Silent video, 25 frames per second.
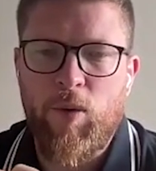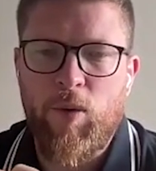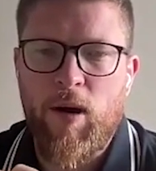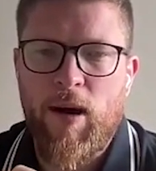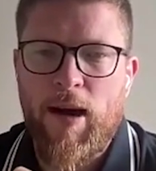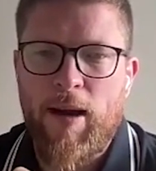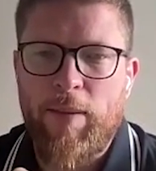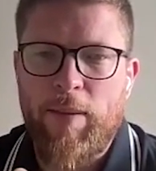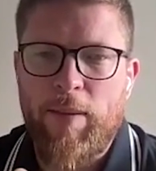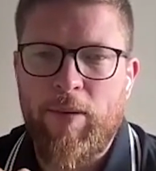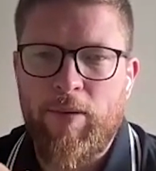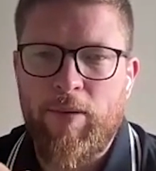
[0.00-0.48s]

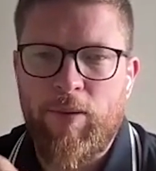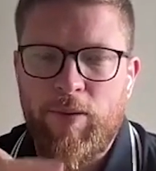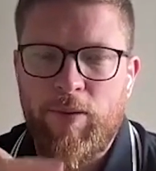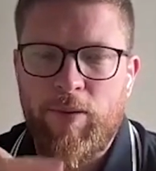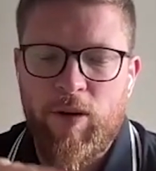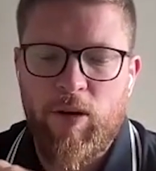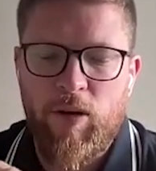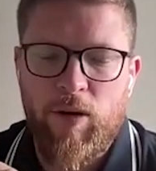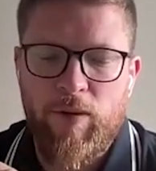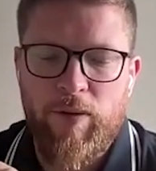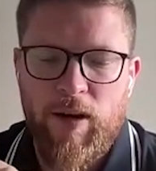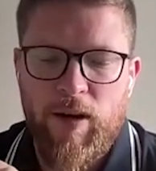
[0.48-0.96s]
So what
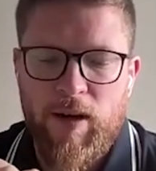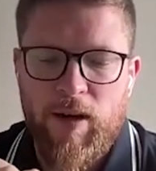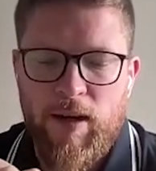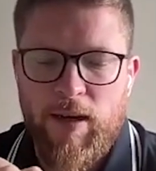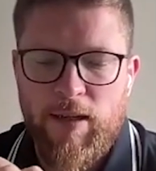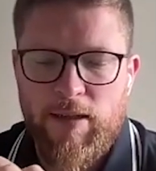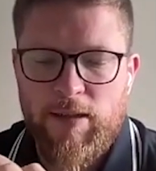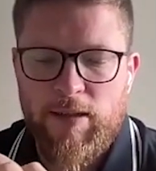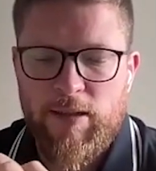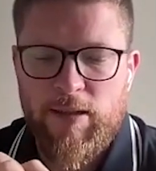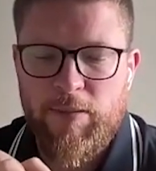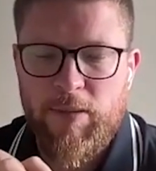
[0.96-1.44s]
happens with a lot of
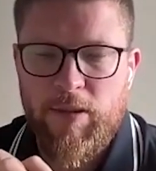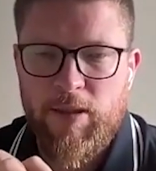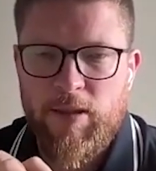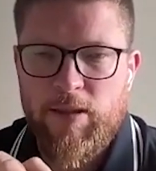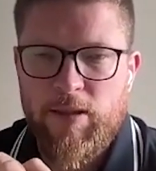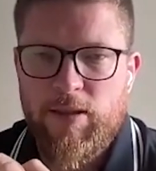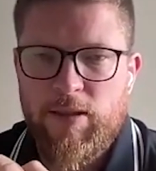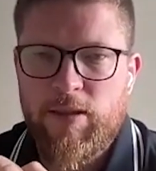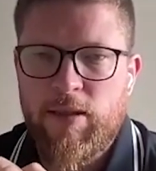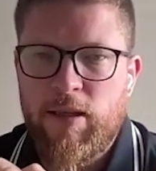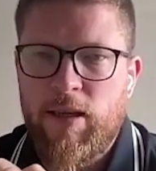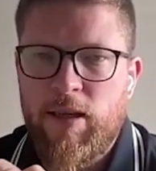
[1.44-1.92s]
our
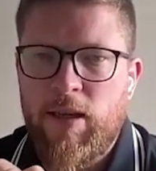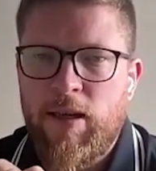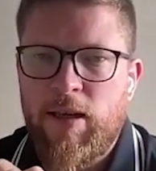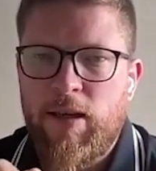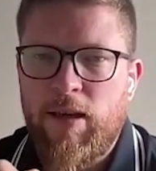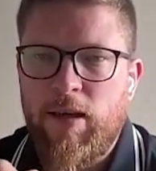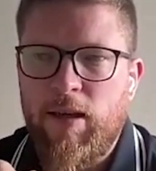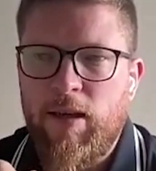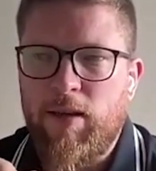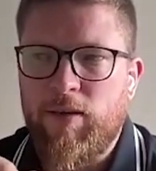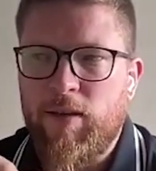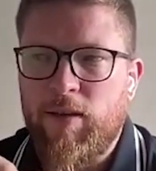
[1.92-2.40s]
customers
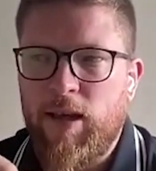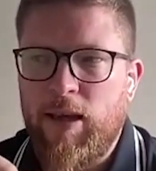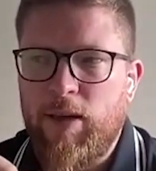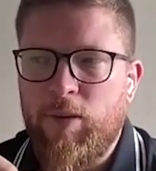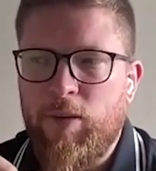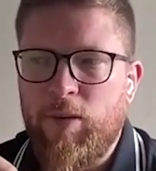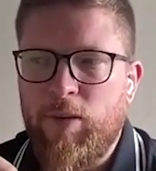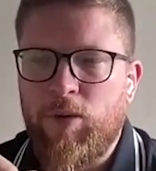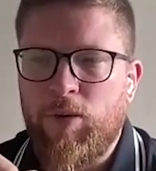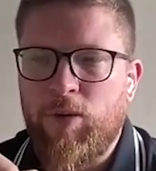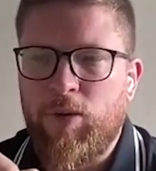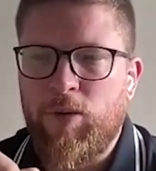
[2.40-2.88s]

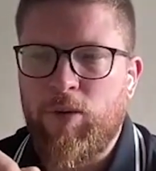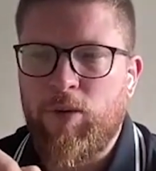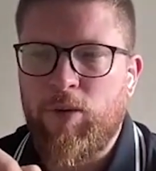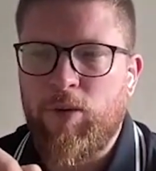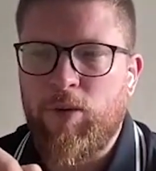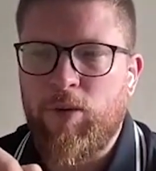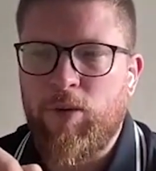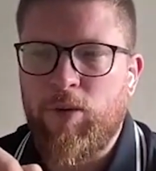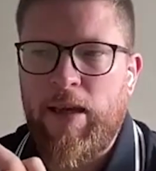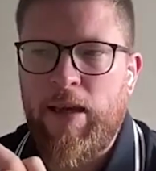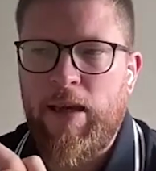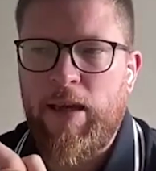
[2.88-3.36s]
is they will
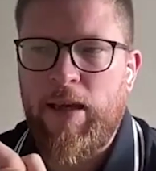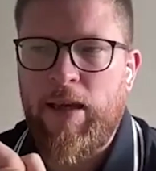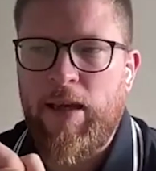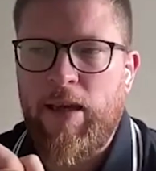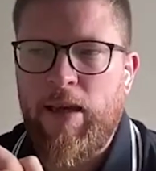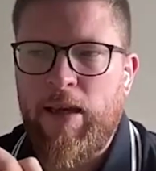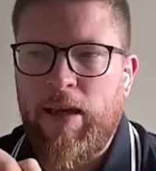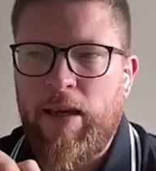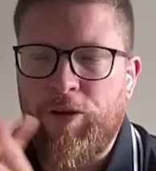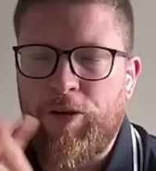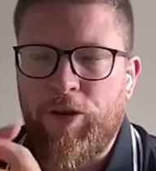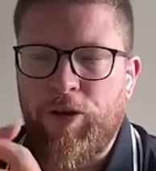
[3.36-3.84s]

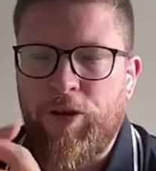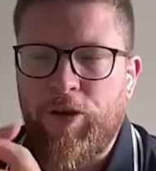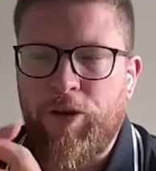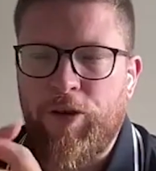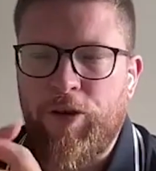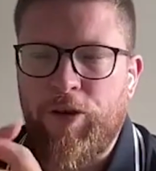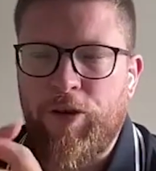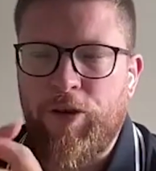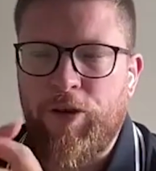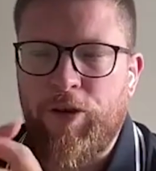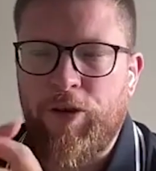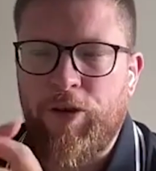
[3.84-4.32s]
see
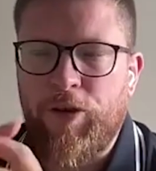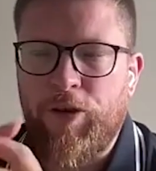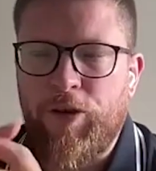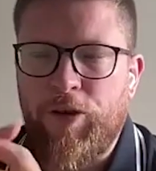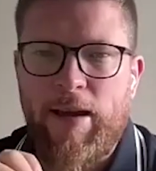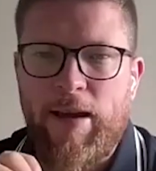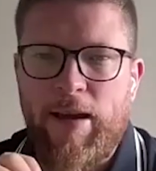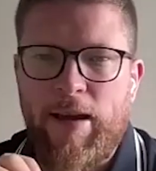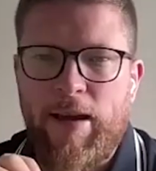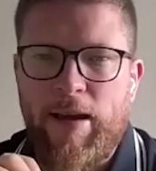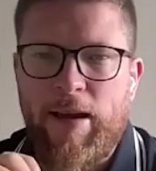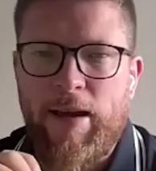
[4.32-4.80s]
and
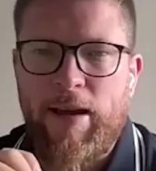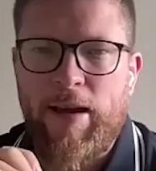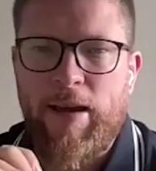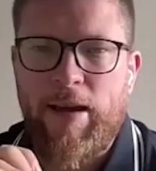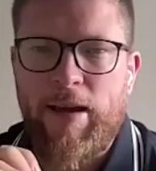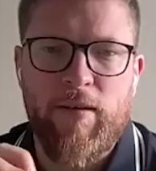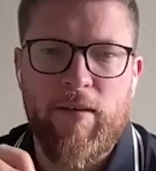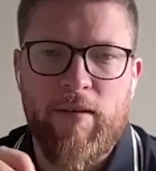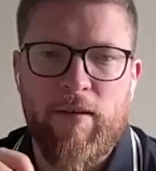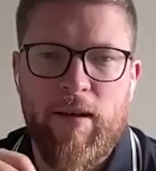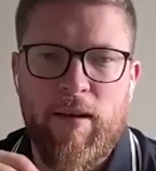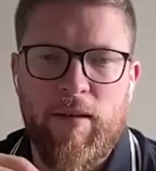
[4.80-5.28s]
use their
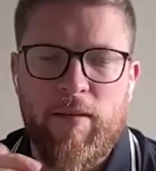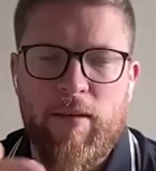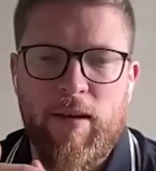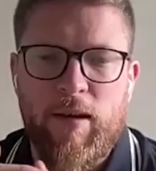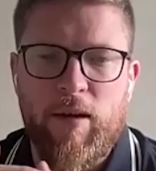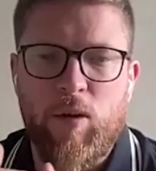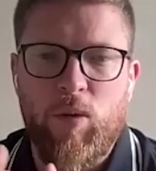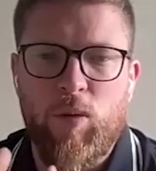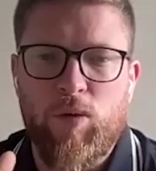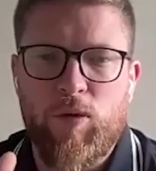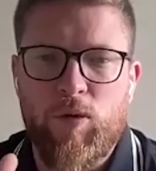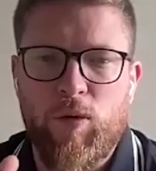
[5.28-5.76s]

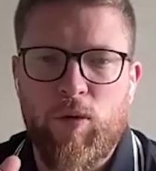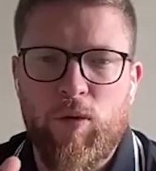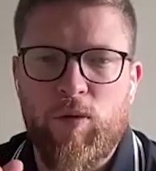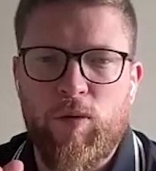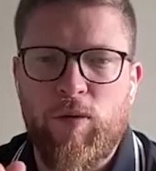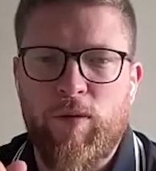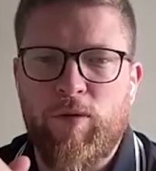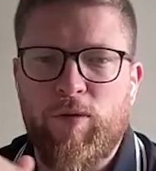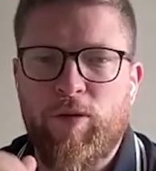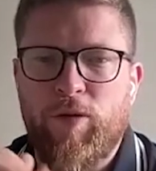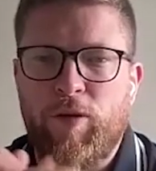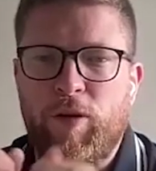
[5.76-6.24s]
HRIS as their
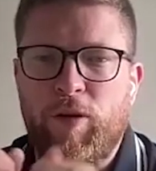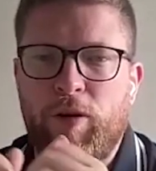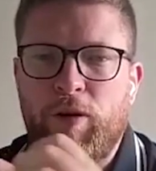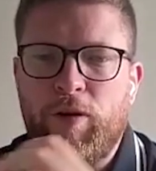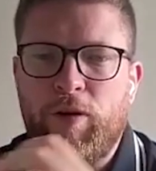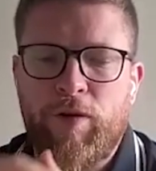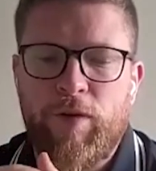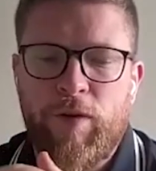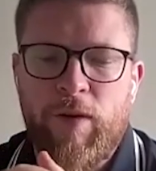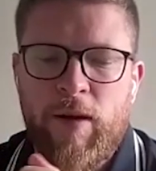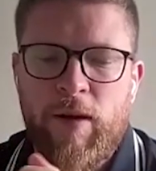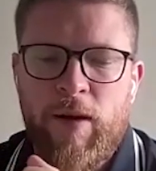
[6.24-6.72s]
single source of
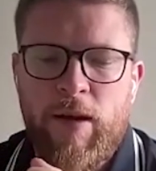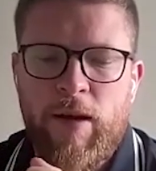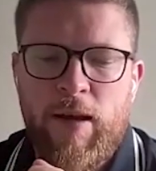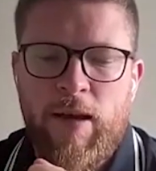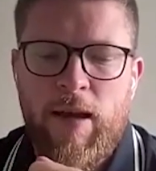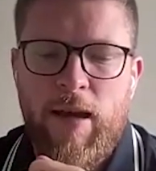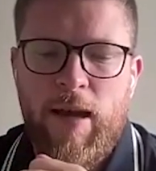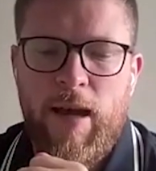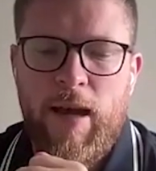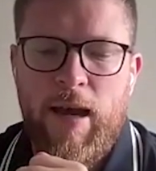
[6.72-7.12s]
truth.